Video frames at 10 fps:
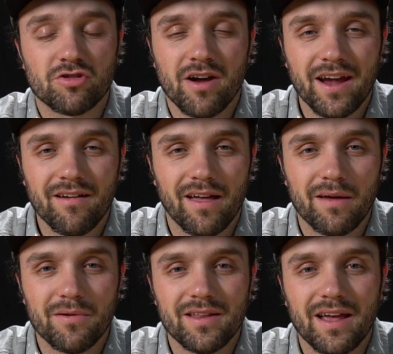
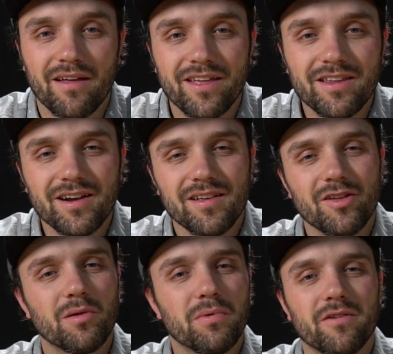Tri-Climate. Now, they took a
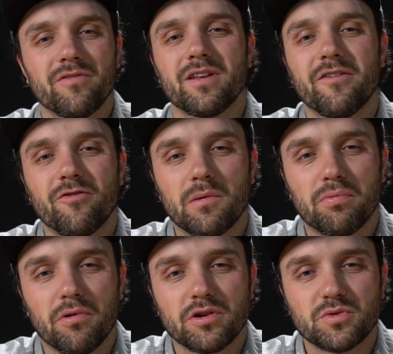little bit of a different
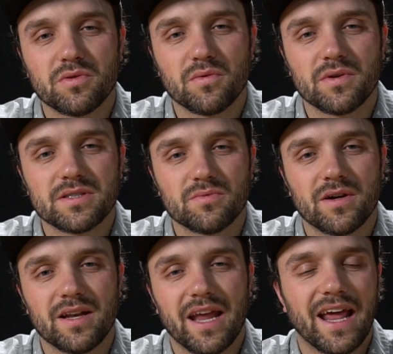approach with this
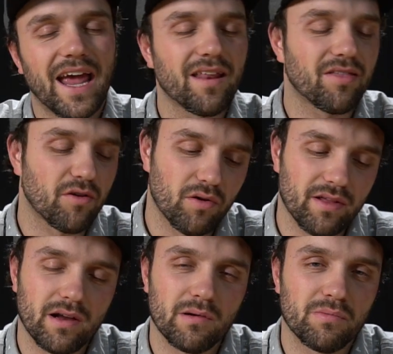one, and I had to throw it
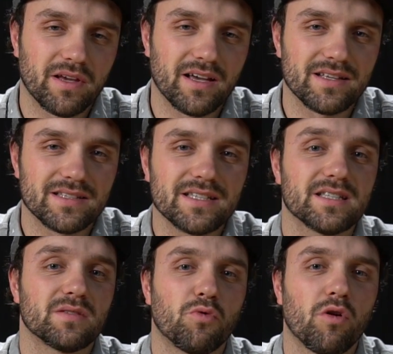in there because this
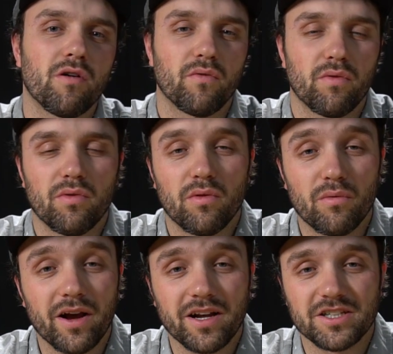is more of the
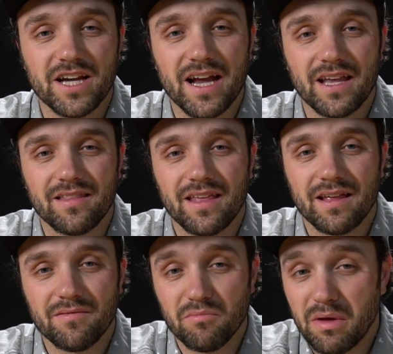rugged jacket
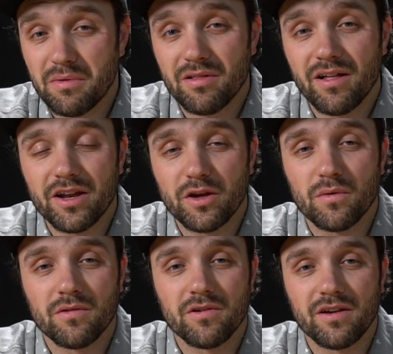that maybe a lot of you
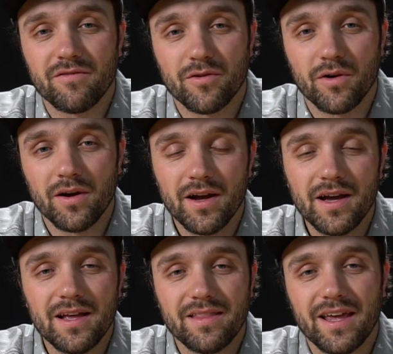were looking for.
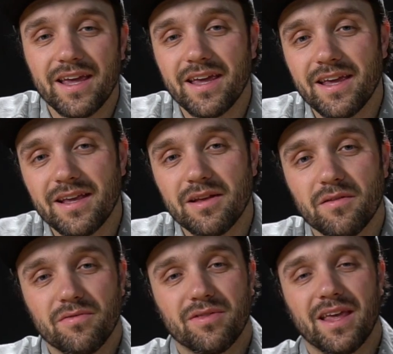They
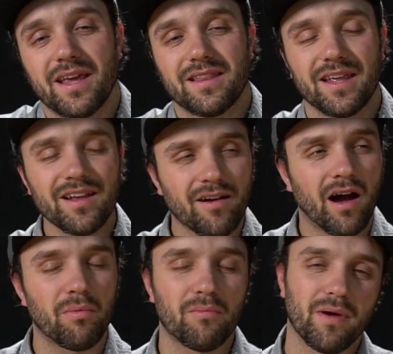didn't
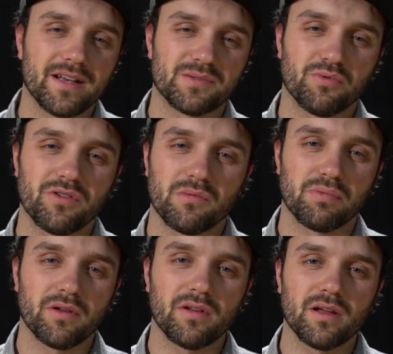compromise
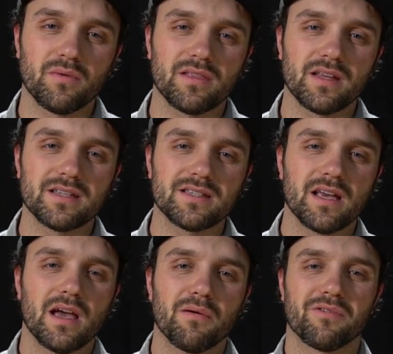breathability with
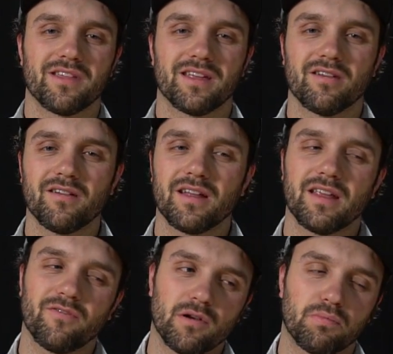this, but they took a
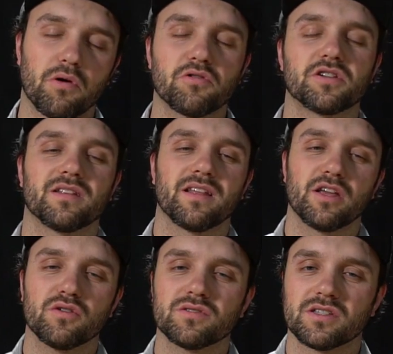different approach in that they
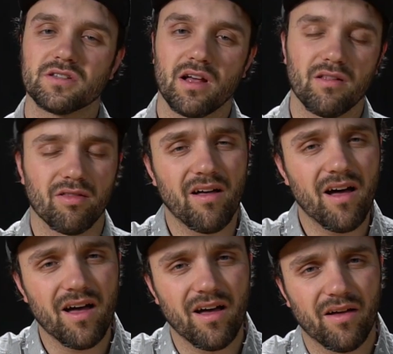used
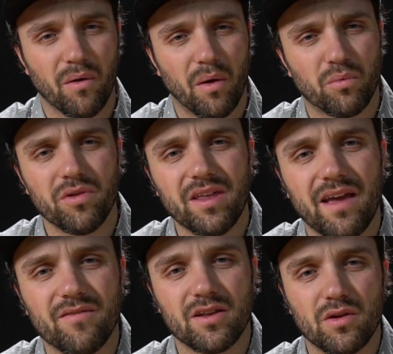a really
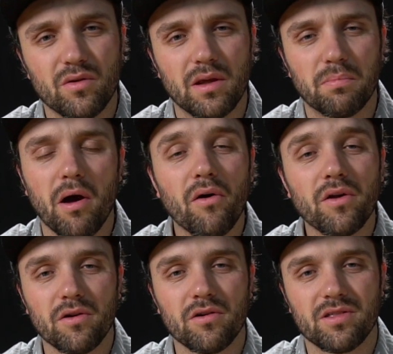heavy duty
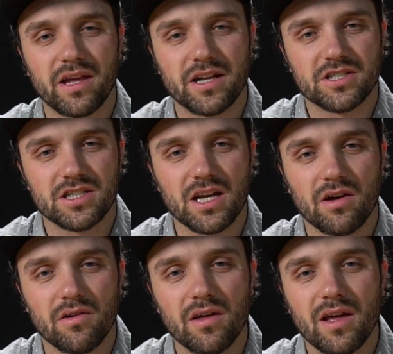polyurethane
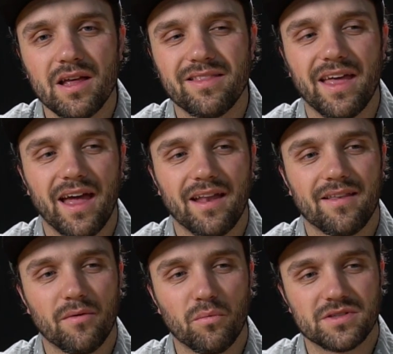shell that
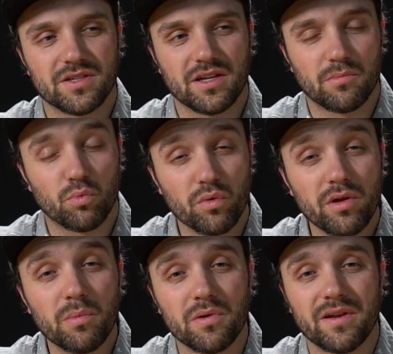was gonna
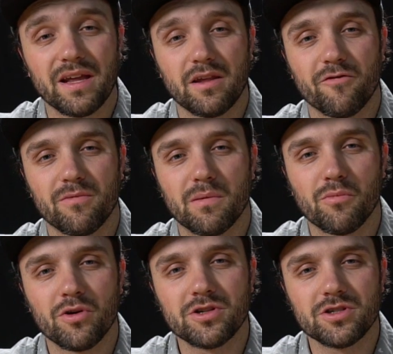really protect you from the
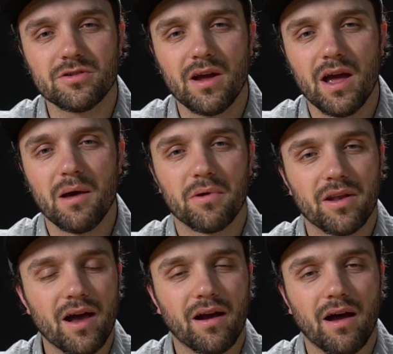moisture, but
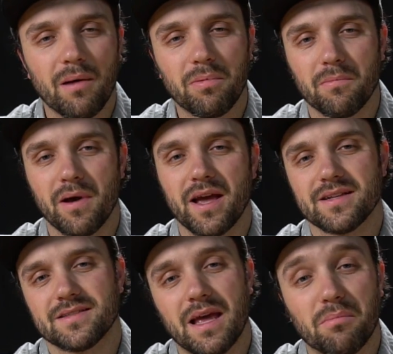not
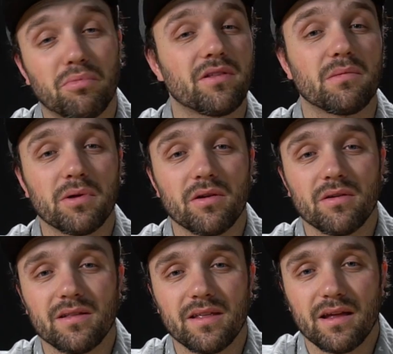compromise that
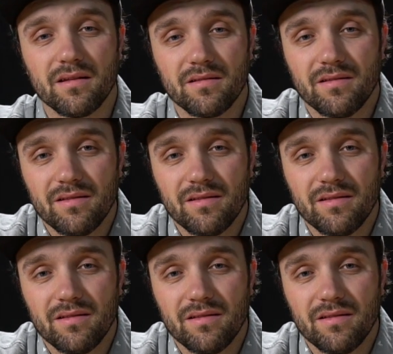breathability that